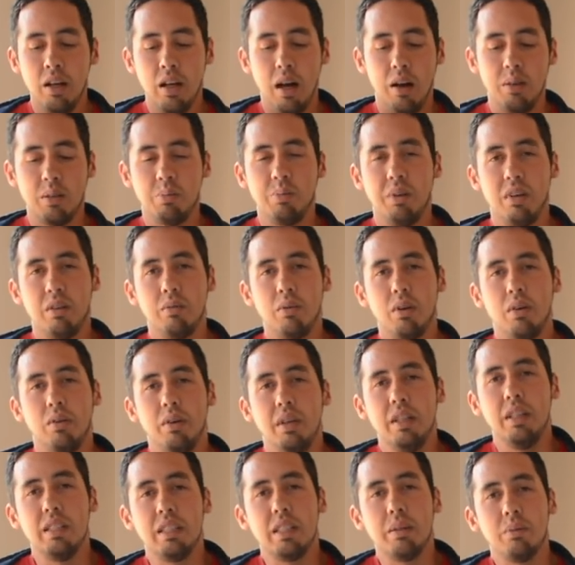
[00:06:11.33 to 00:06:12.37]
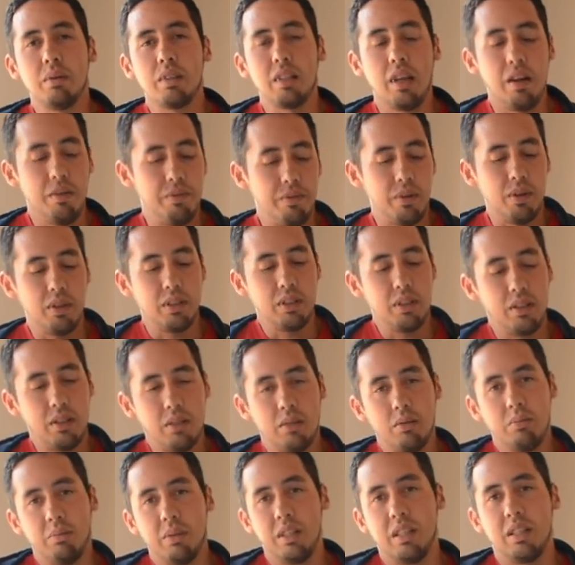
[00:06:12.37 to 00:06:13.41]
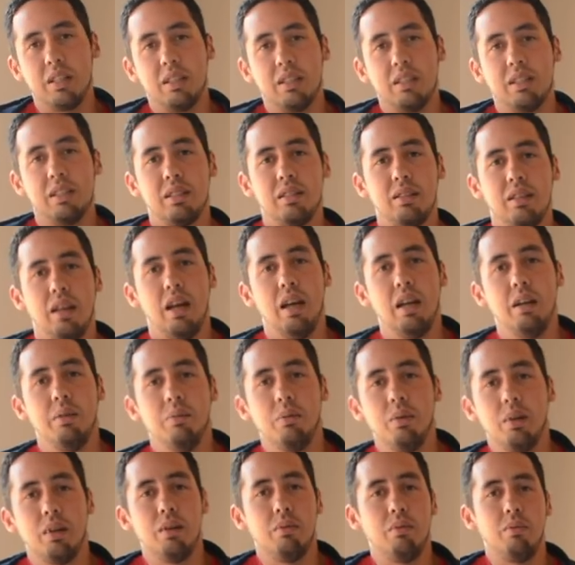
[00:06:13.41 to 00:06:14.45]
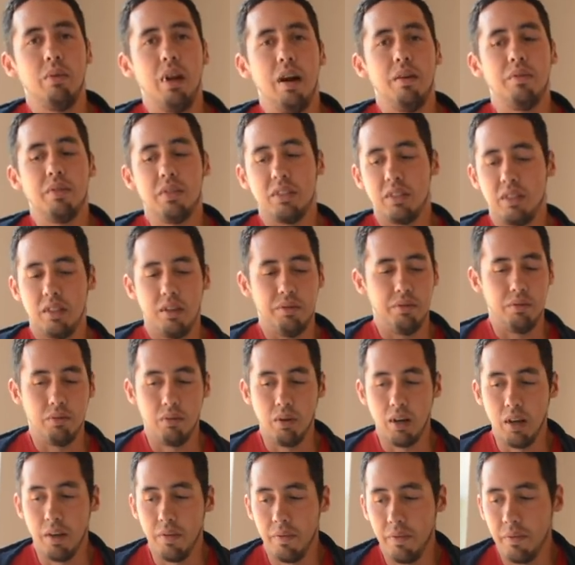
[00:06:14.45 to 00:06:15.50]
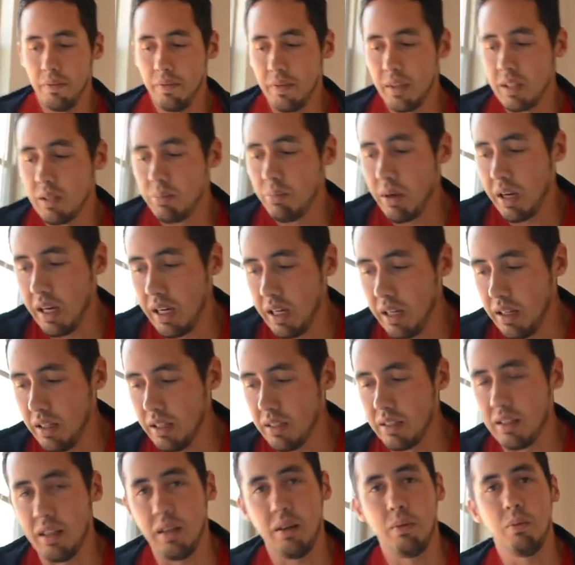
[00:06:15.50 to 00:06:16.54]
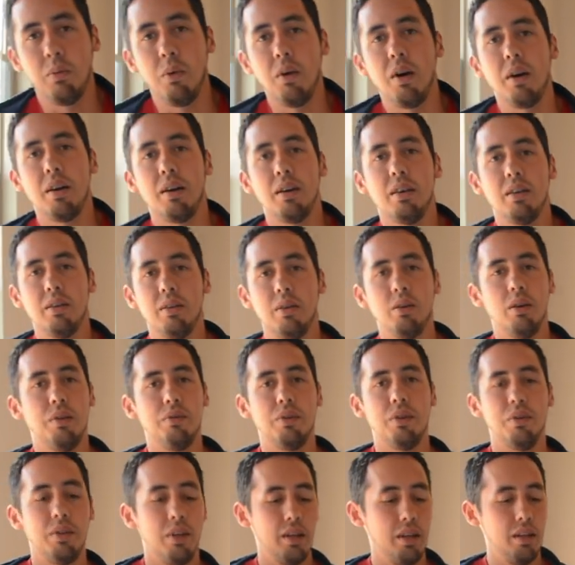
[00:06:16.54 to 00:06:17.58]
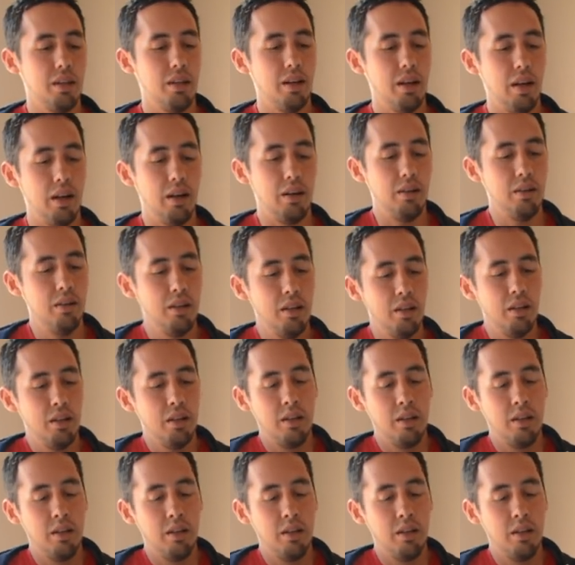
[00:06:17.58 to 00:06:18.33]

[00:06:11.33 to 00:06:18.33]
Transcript: I was being real easy with that first coat because I didn't want to have this stuff run. This paint is like water, whoever thinned it out.